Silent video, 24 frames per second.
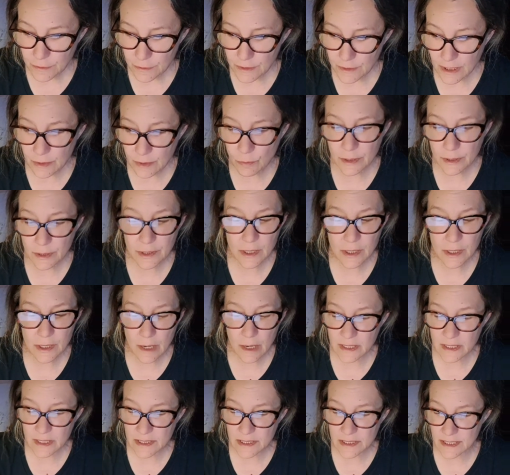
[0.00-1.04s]
Then one of the
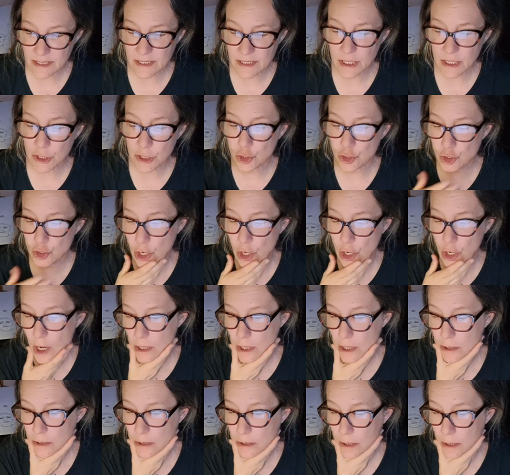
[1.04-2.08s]
comments says, can you
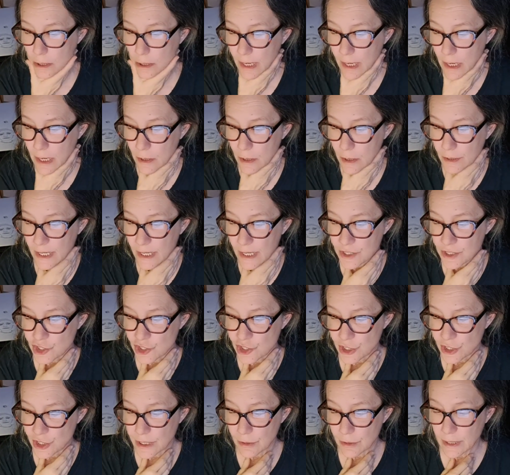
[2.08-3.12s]
talk about
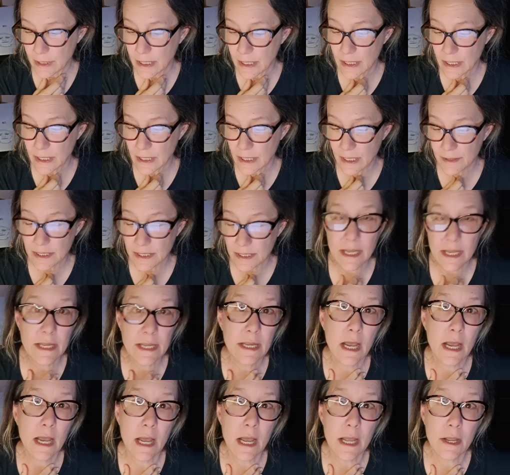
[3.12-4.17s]
engineering and the
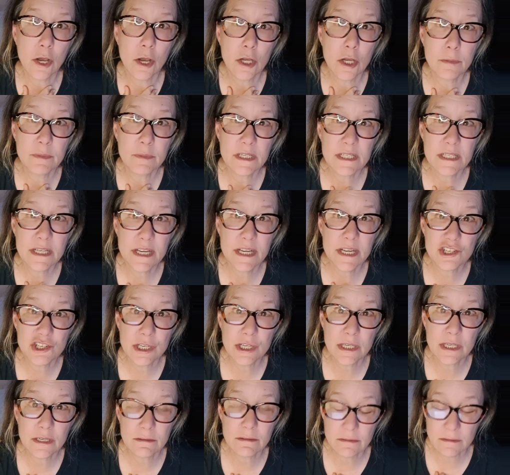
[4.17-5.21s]
AI
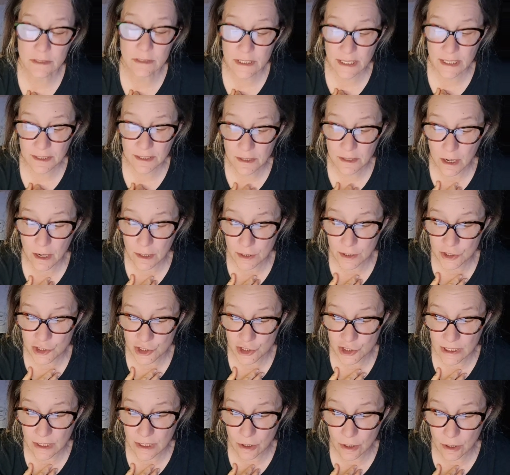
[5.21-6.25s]
augmentation
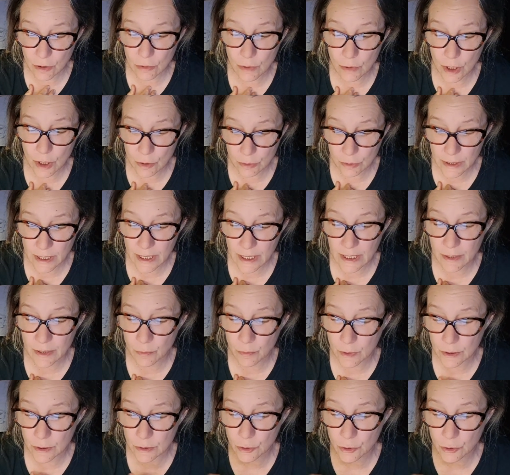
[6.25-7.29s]
technology? Oh,
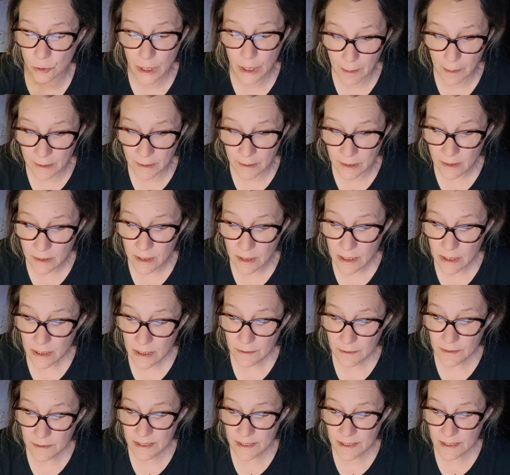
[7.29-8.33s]
okay, well, look up.
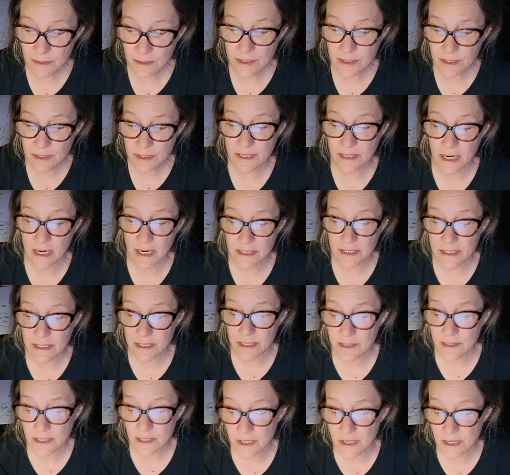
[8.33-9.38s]
This house is a
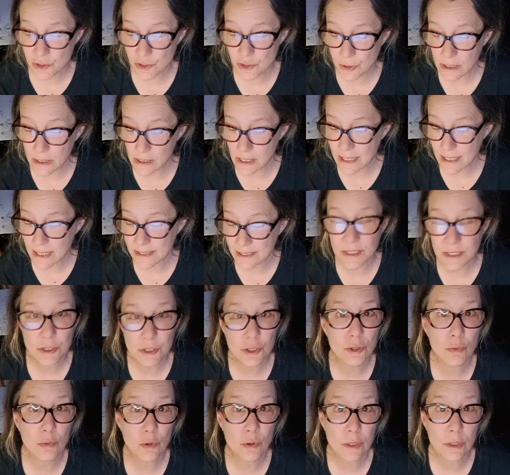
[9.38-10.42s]
19th century
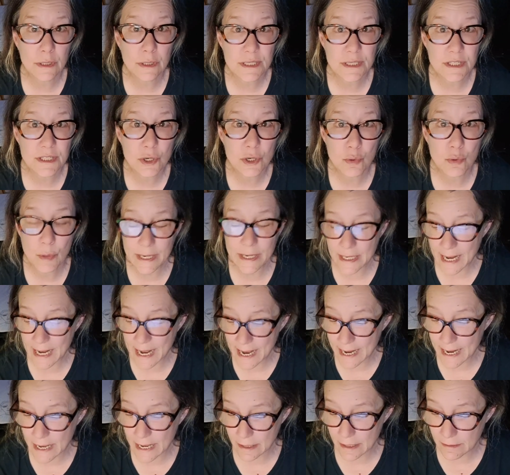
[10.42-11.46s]
classic New Orleans Queen
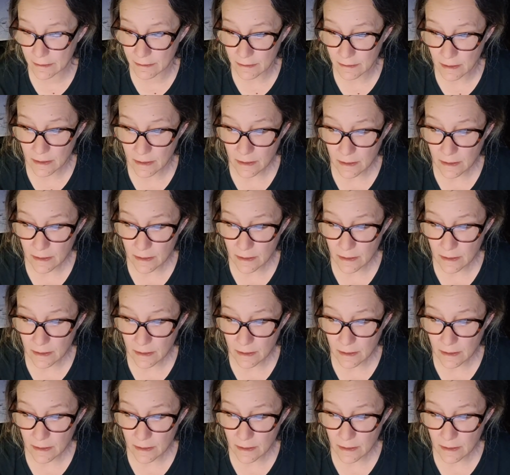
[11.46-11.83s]
Anne.